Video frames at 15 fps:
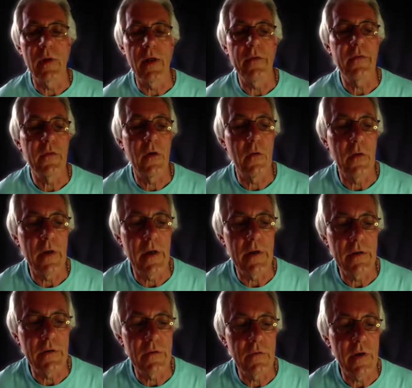left
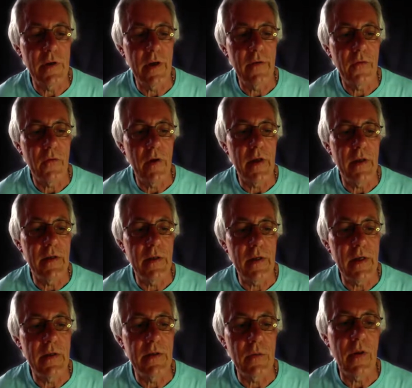Coronation Street after 80
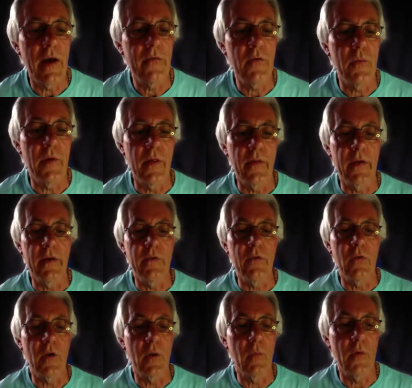years. It would have to be. I think he's
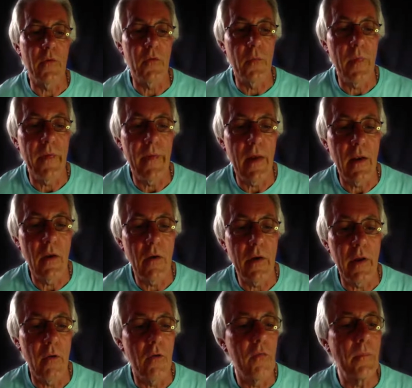the only one that's been there
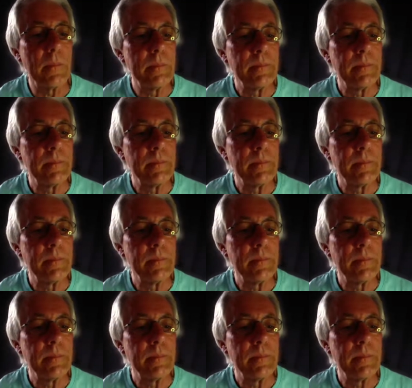long enough.